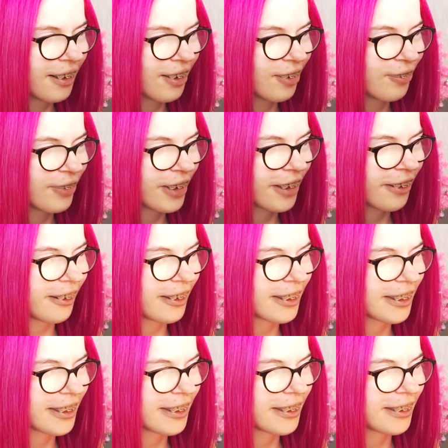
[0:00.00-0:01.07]
Oh my god,
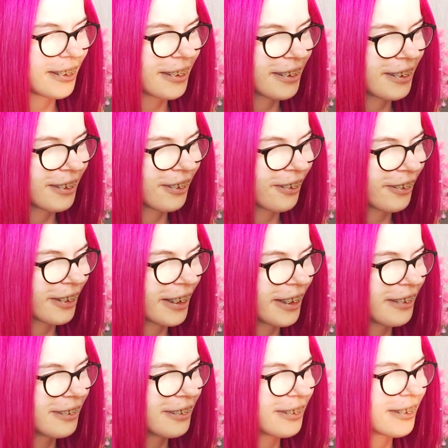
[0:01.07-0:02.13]
that's the long
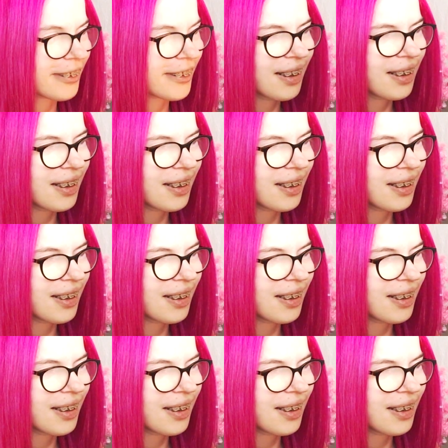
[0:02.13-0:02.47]
hair.